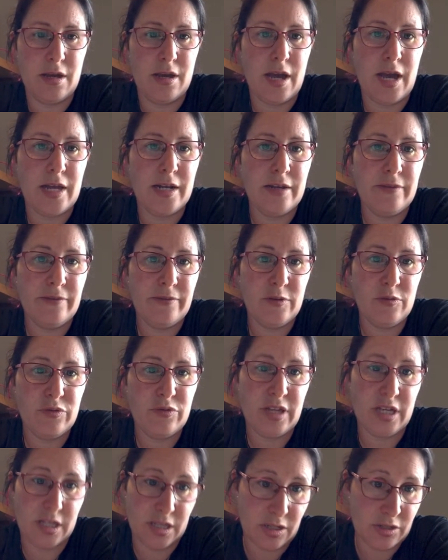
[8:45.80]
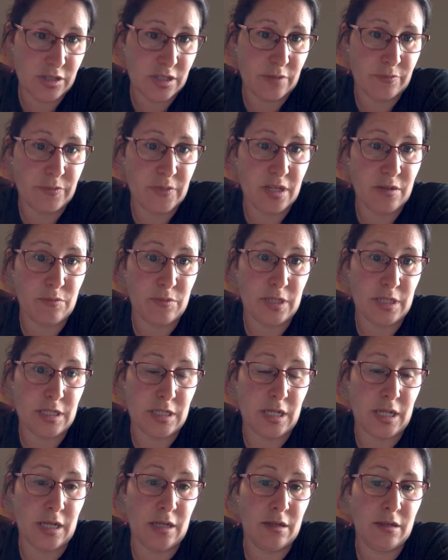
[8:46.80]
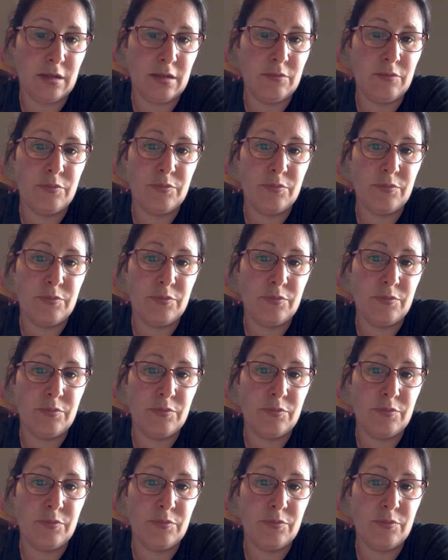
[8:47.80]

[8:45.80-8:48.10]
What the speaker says: And if you think there's something missing,